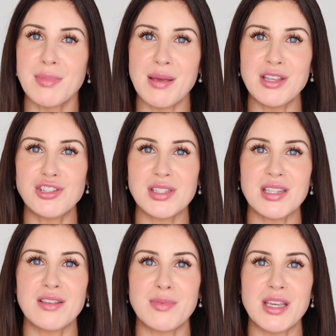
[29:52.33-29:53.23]
Maybe just
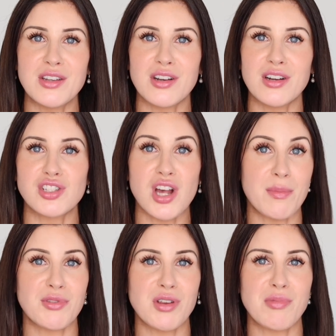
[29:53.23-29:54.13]
leave me your
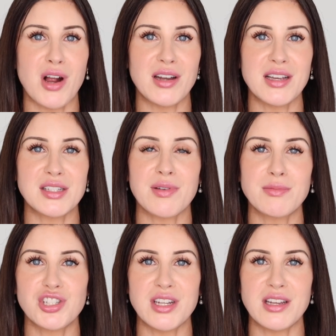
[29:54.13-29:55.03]
top 3 products from
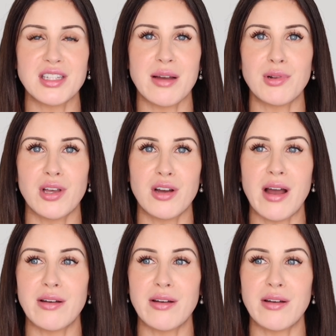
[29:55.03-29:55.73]
Chanel down below.